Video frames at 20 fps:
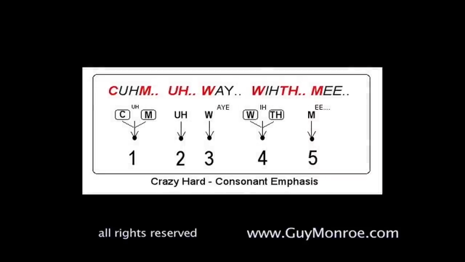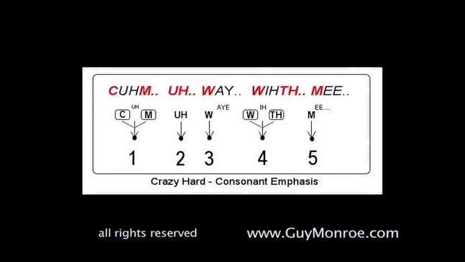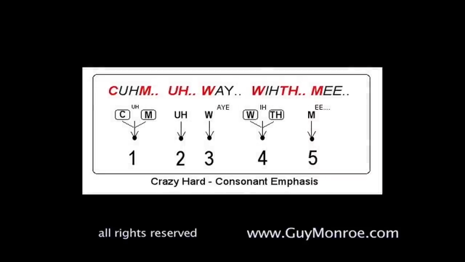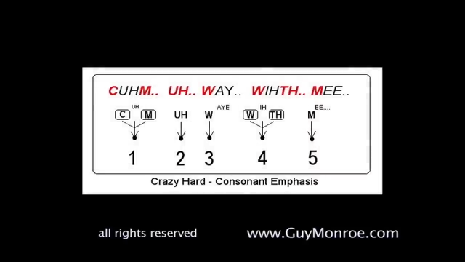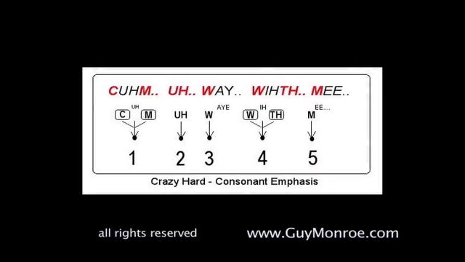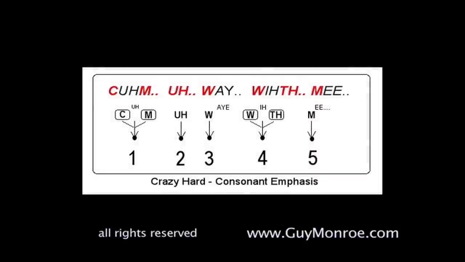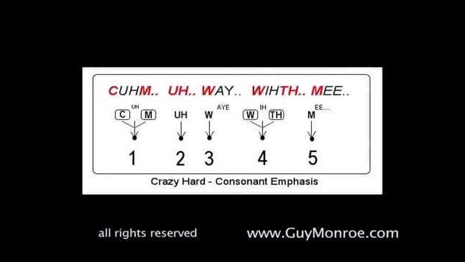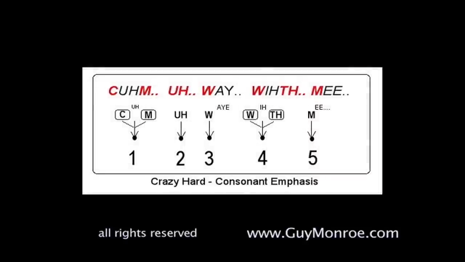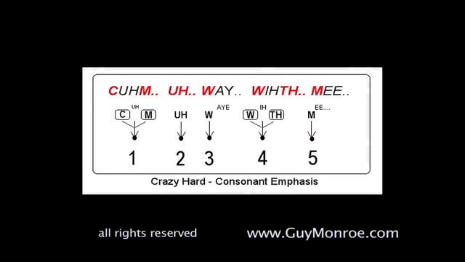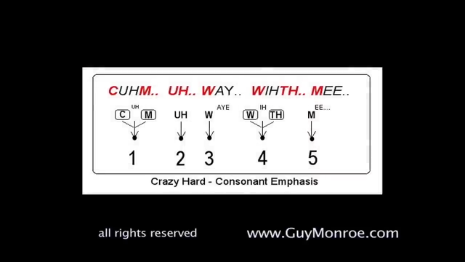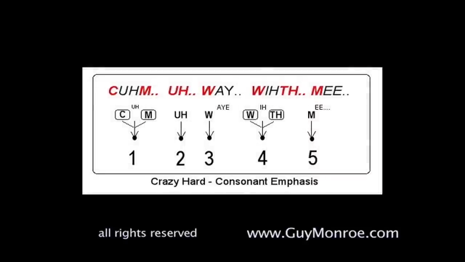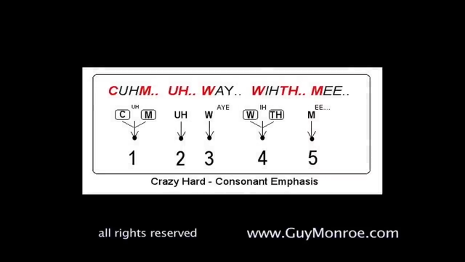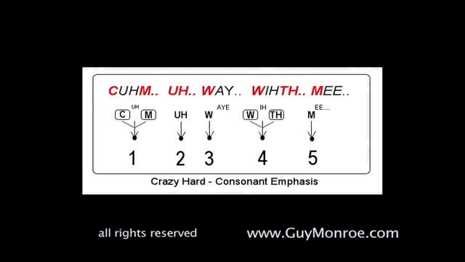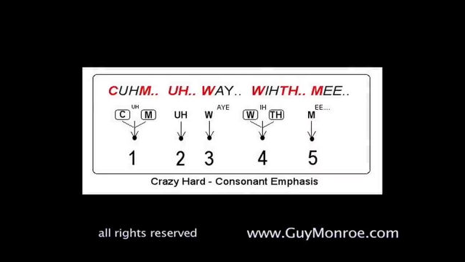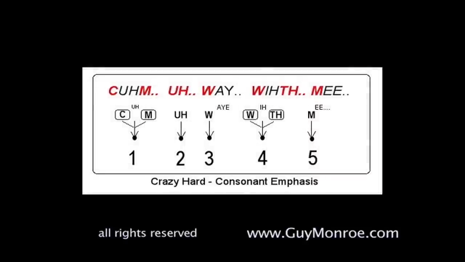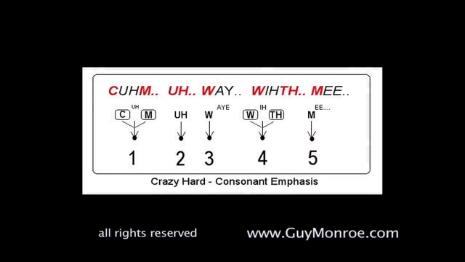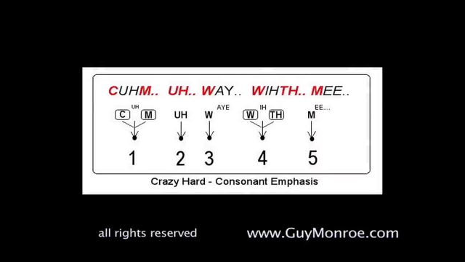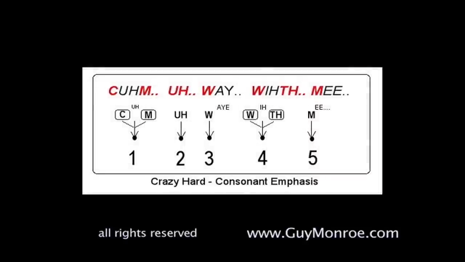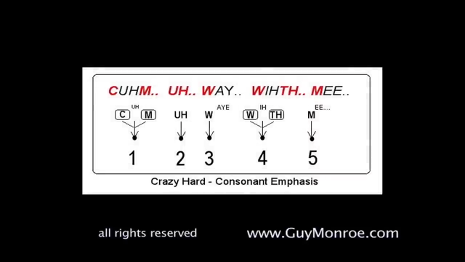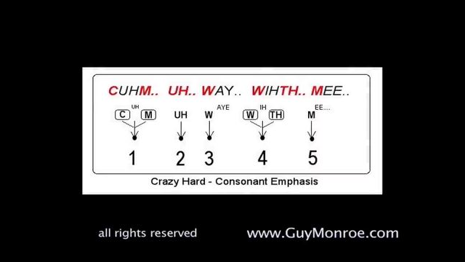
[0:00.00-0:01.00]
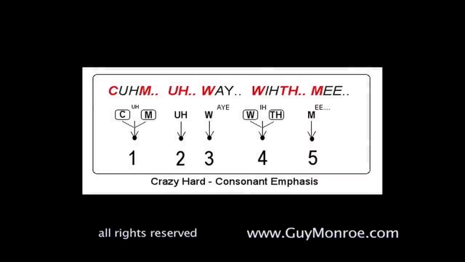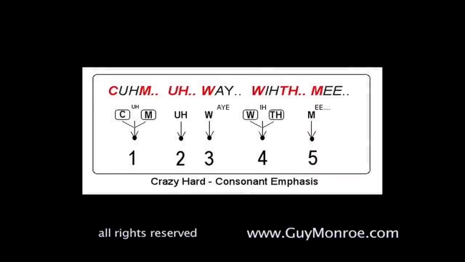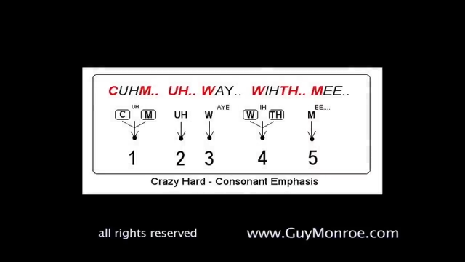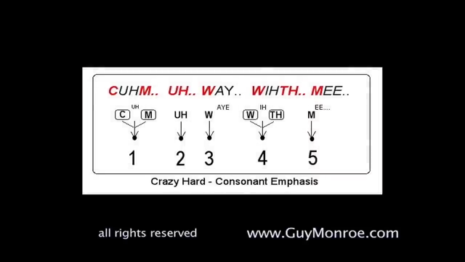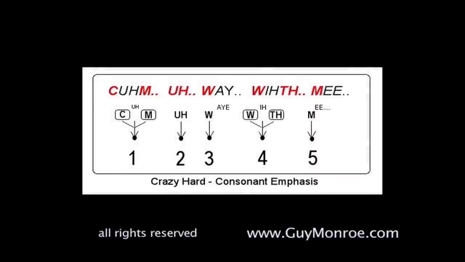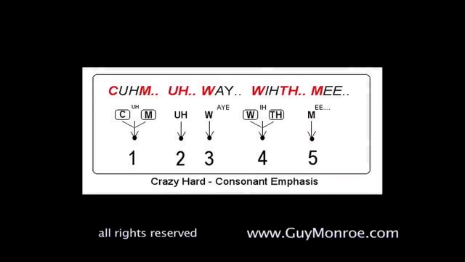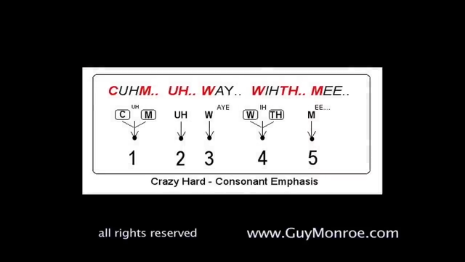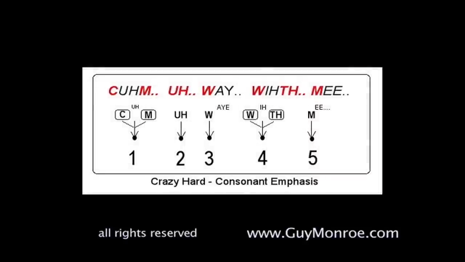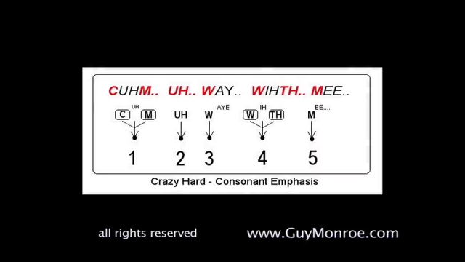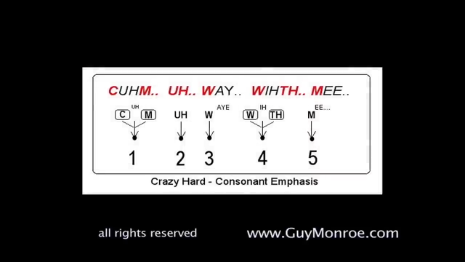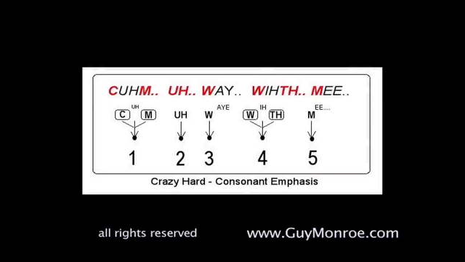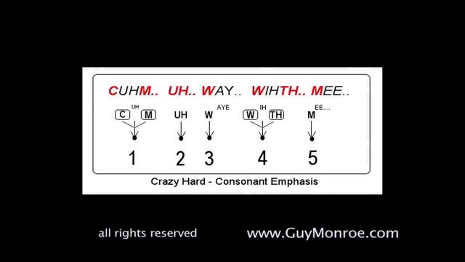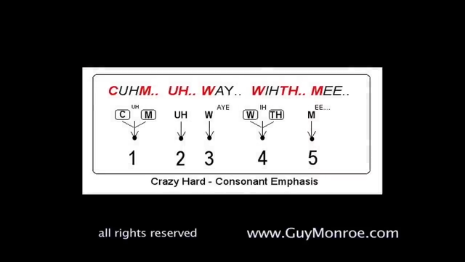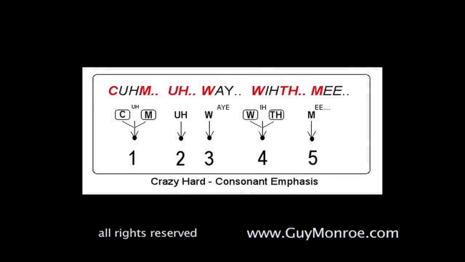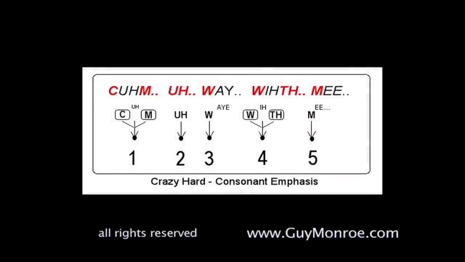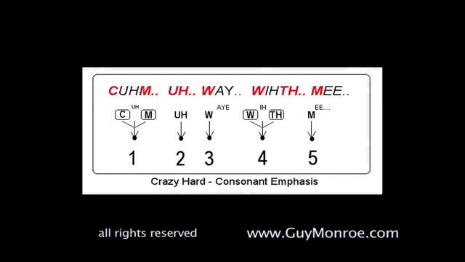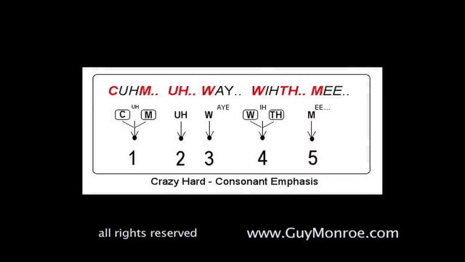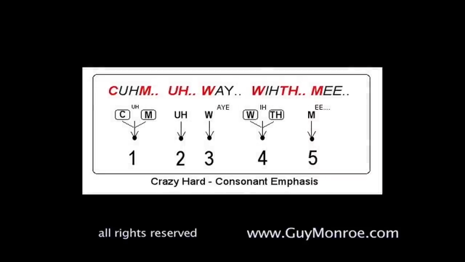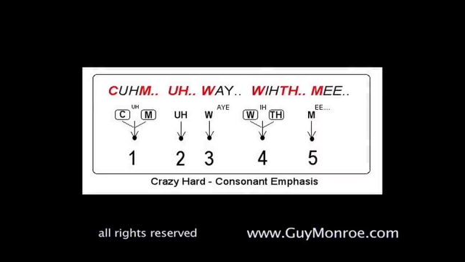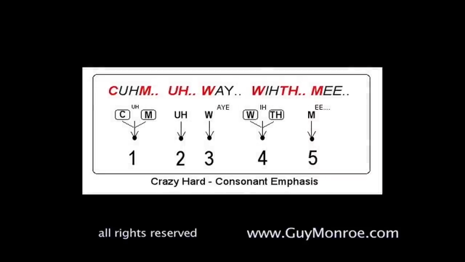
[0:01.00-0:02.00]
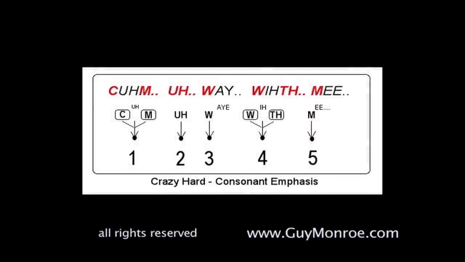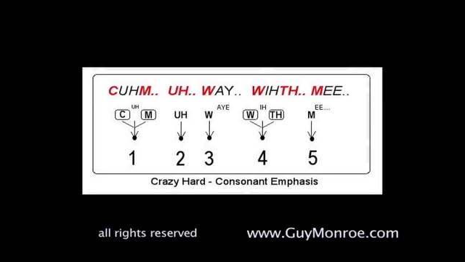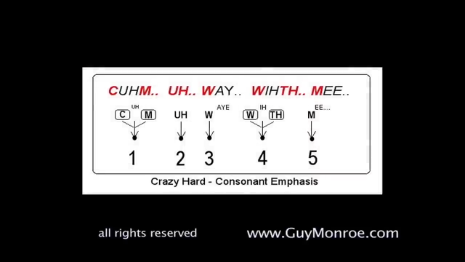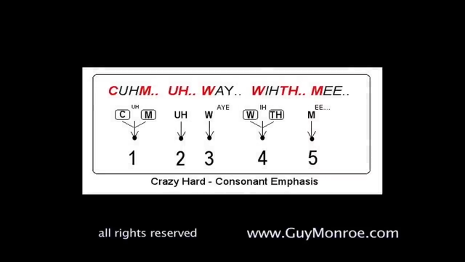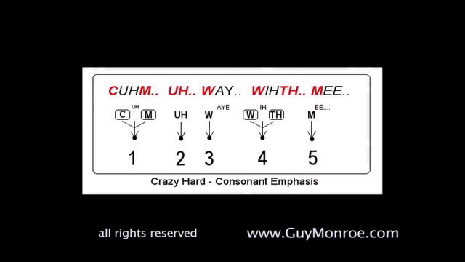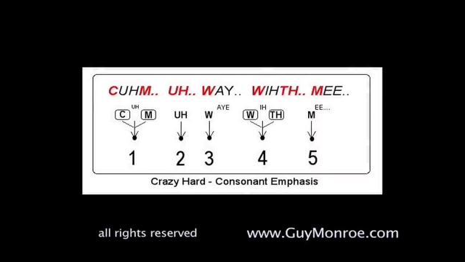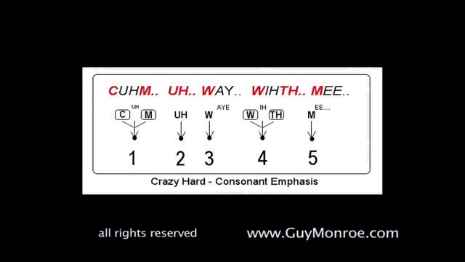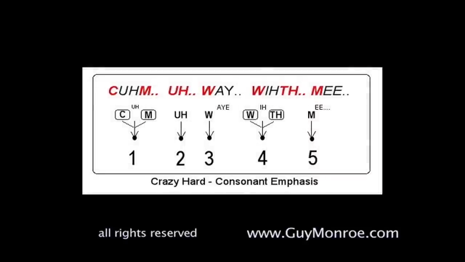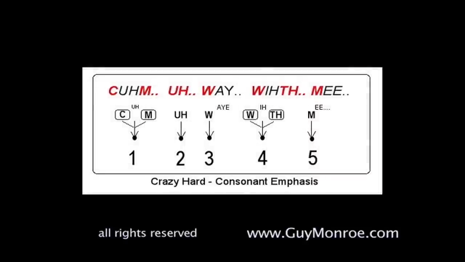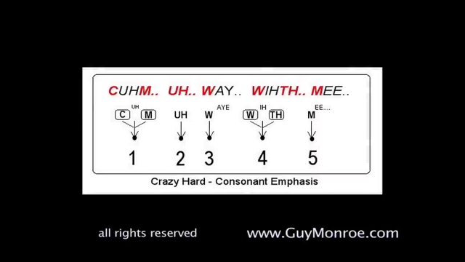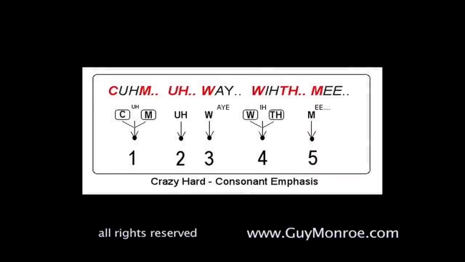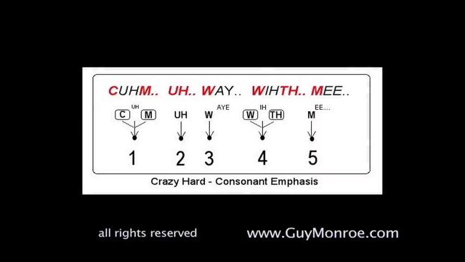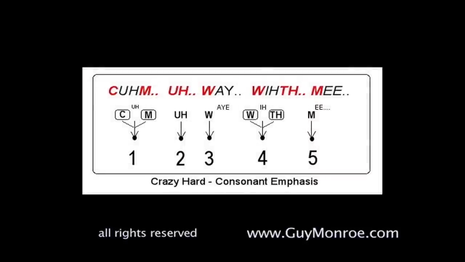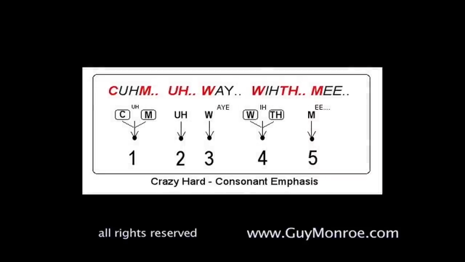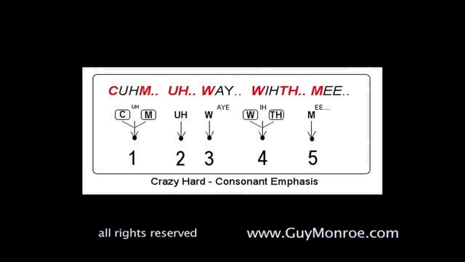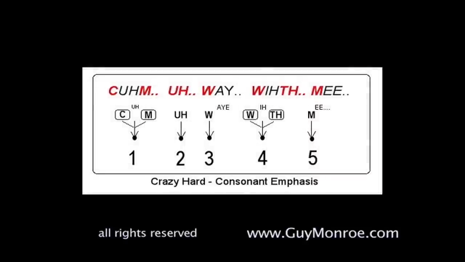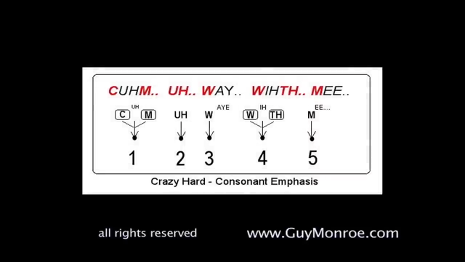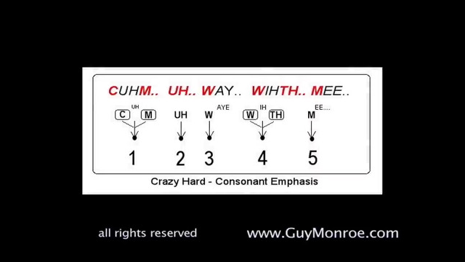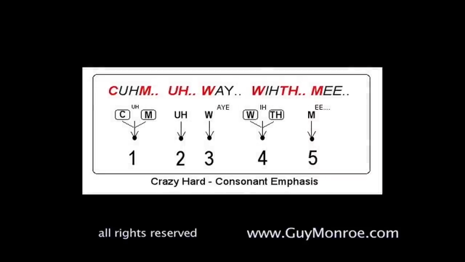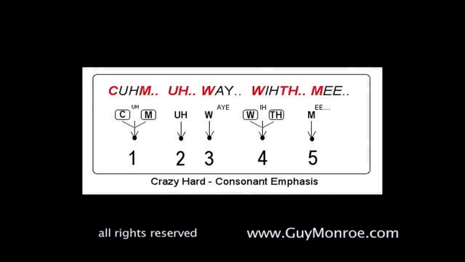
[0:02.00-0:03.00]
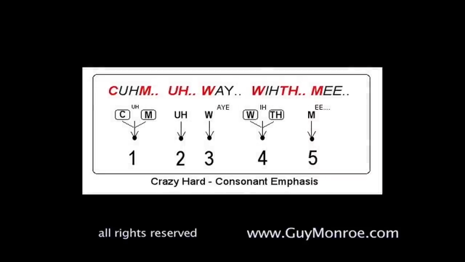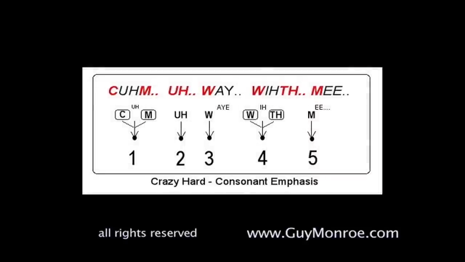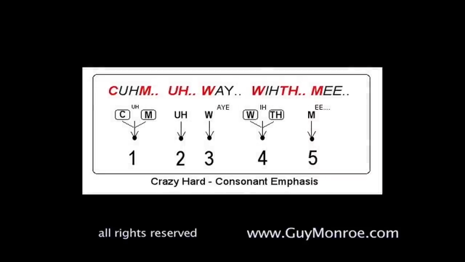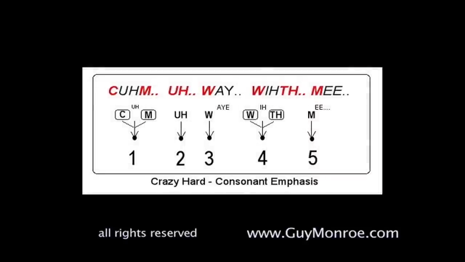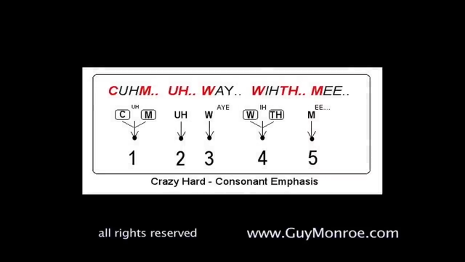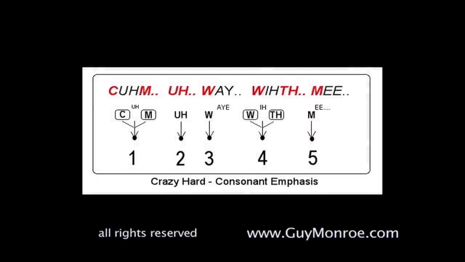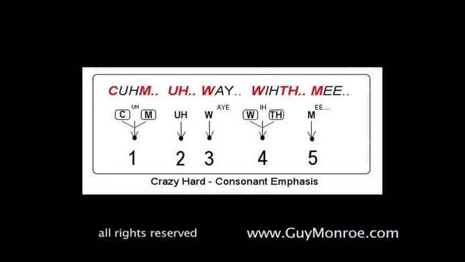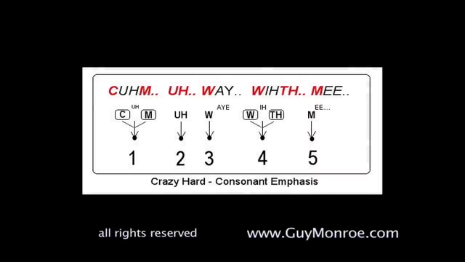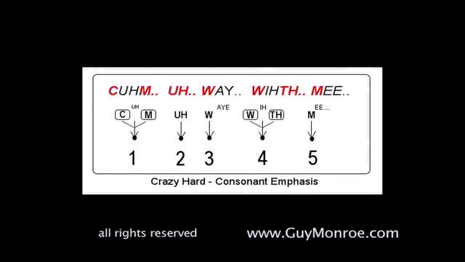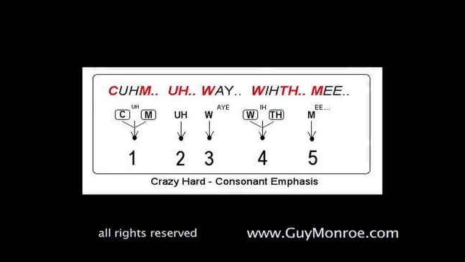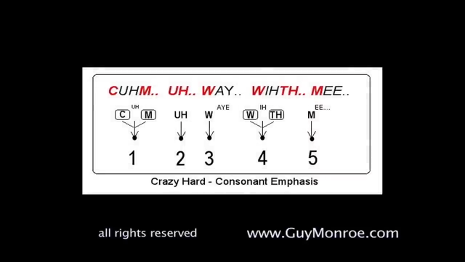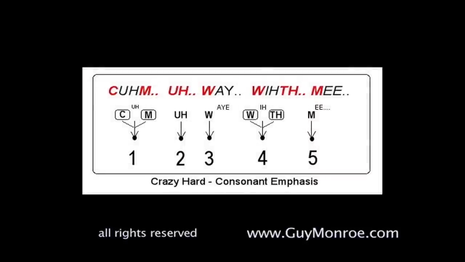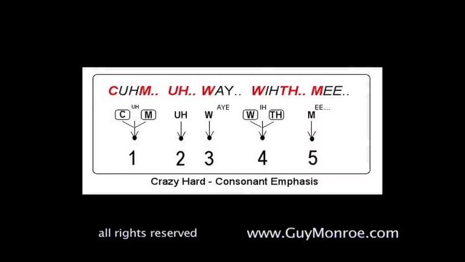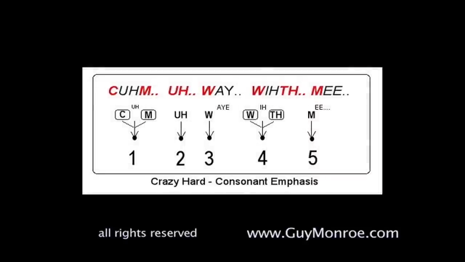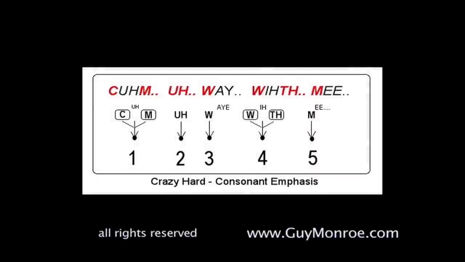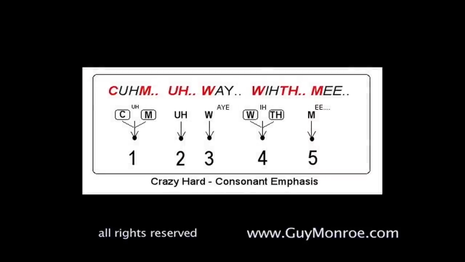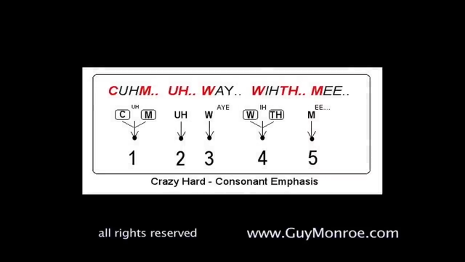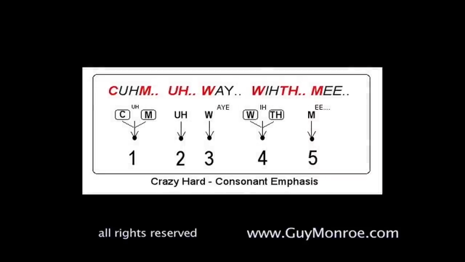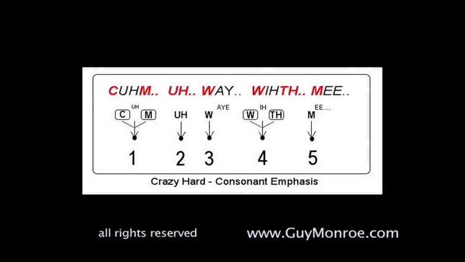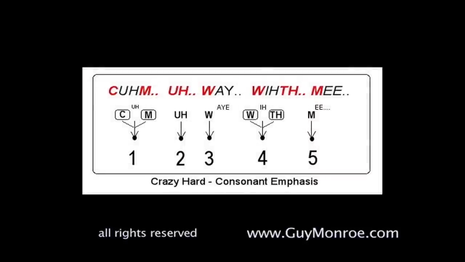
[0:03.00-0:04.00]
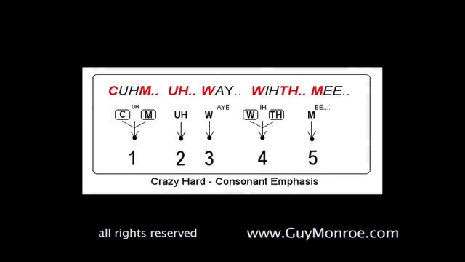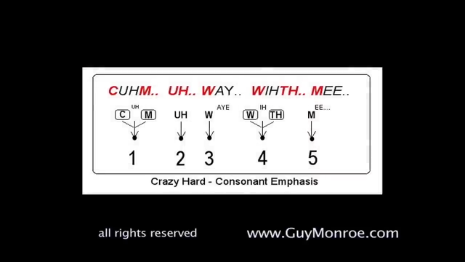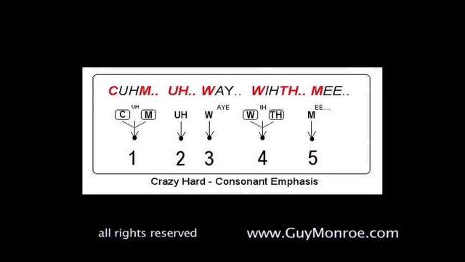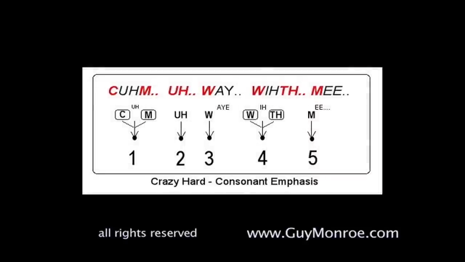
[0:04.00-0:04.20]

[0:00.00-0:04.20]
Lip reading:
No face is visible, so there are no lips to read.